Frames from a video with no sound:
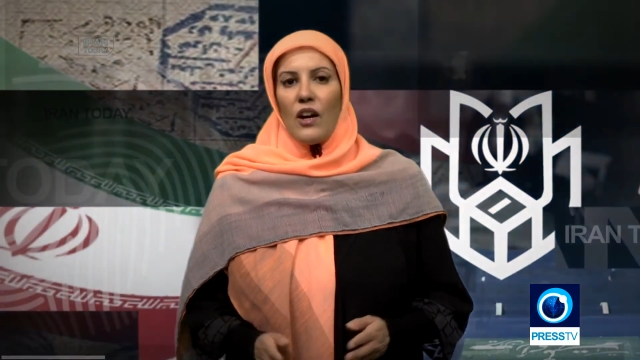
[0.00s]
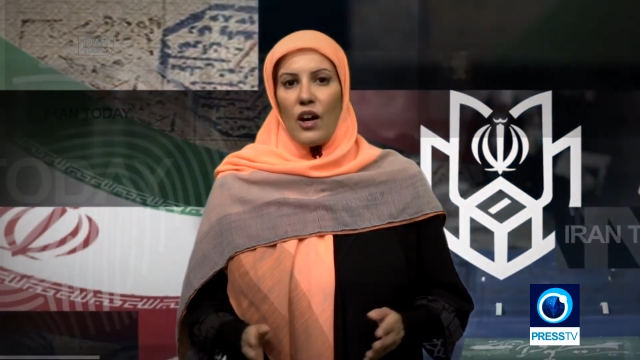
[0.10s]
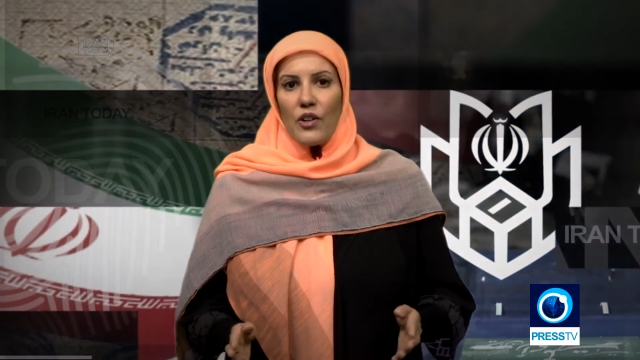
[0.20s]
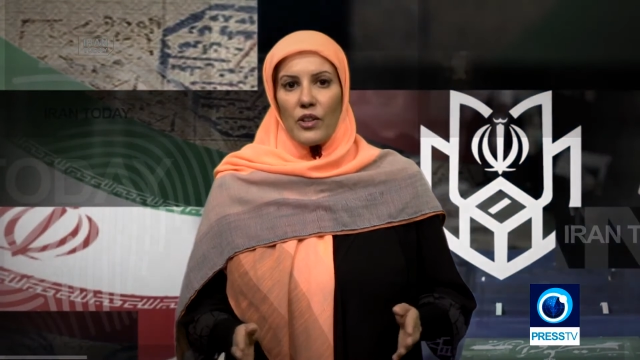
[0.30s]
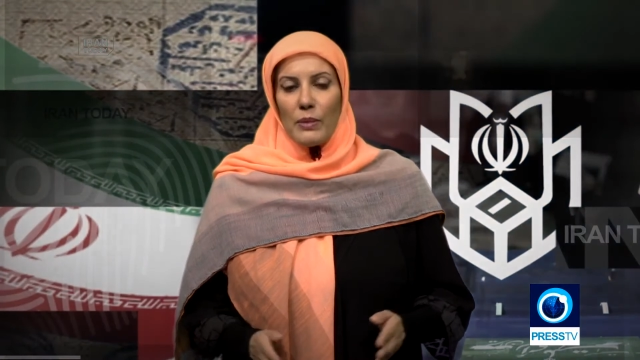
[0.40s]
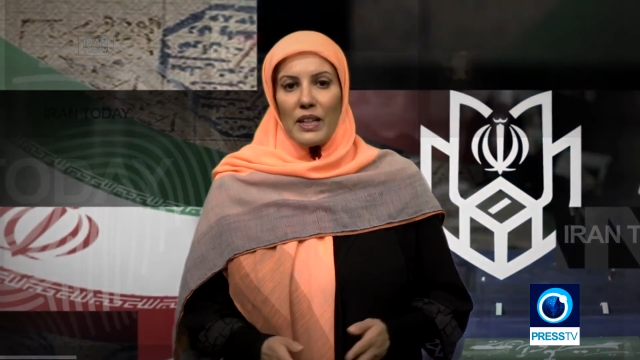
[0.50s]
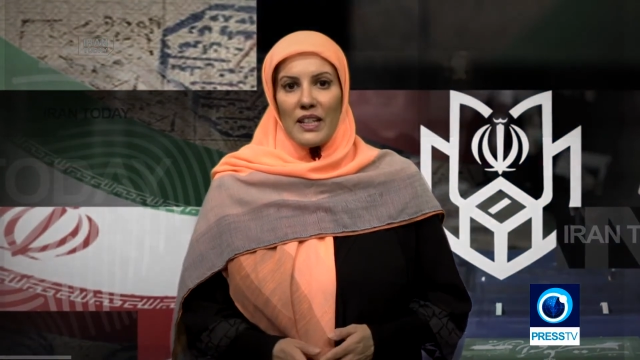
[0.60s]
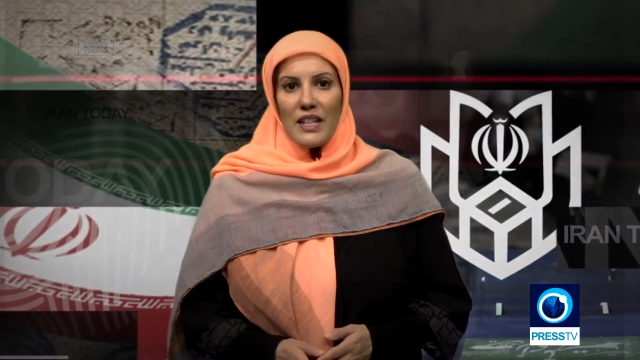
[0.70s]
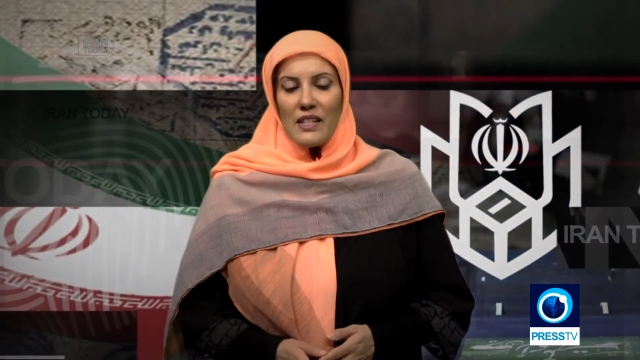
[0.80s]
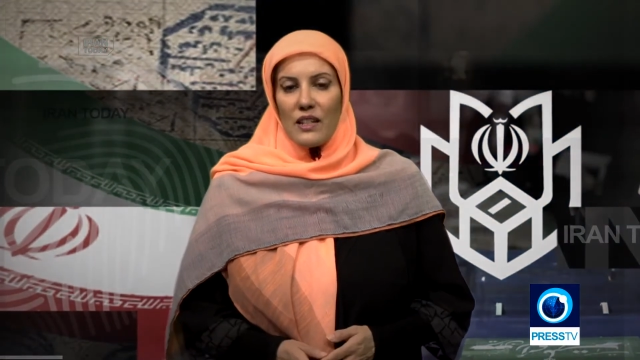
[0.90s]
are in the Middle
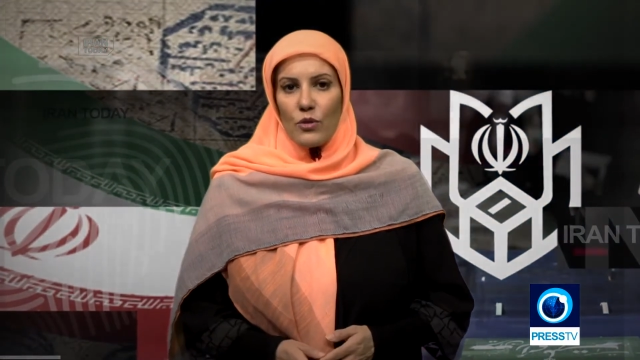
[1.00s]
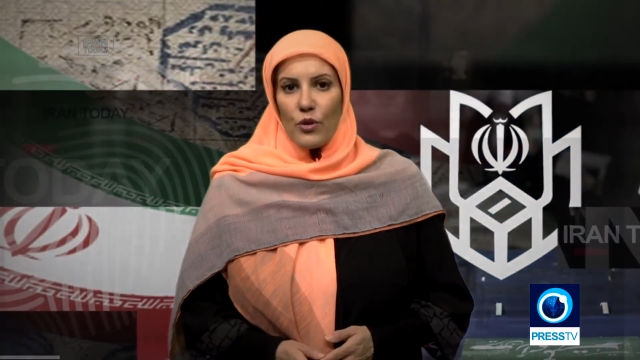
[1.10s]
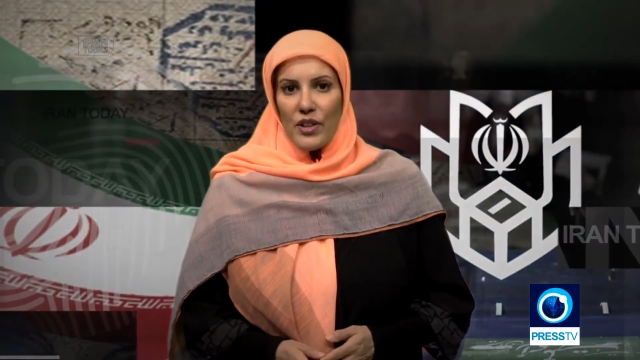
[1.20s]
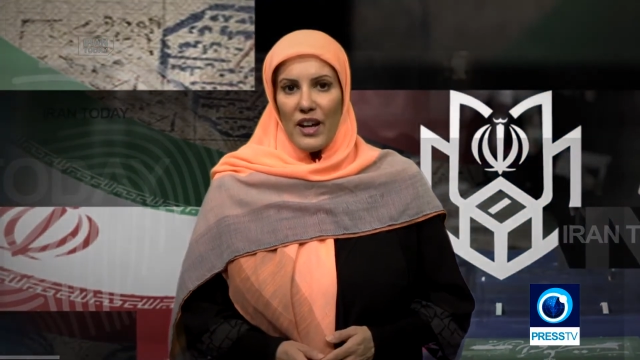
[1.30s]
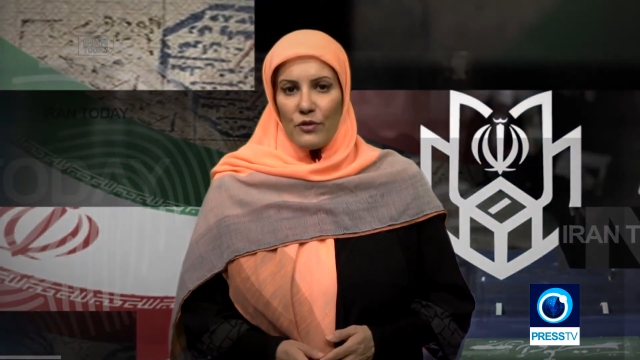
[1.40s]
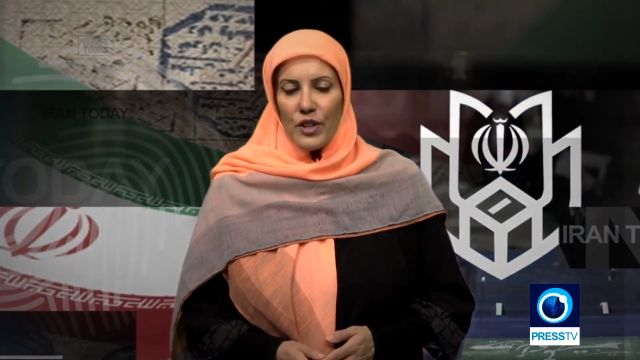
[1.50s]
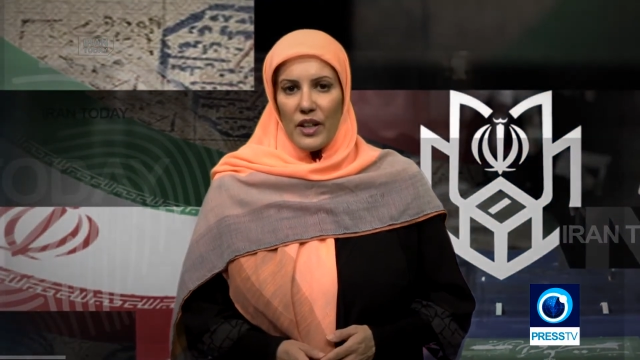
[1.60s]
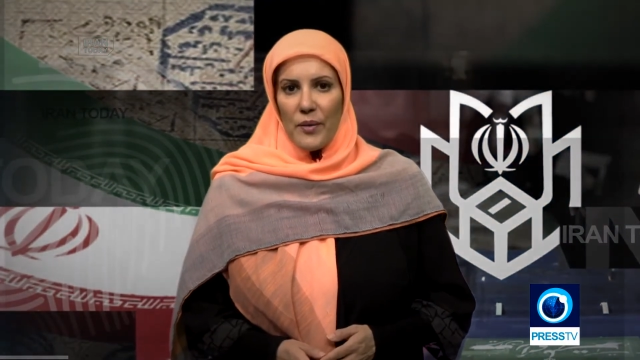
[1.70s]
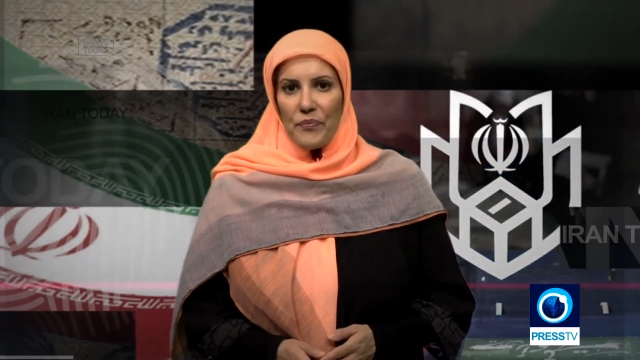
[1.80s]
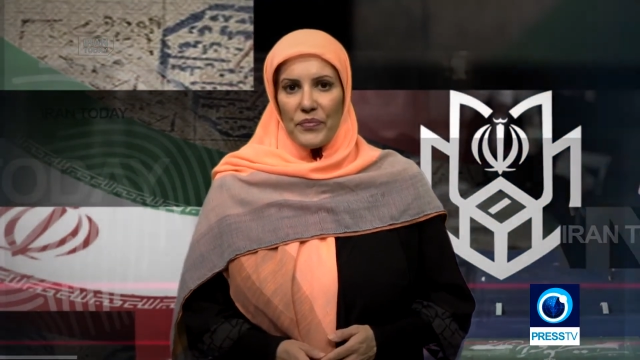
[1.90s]
East and North Africa.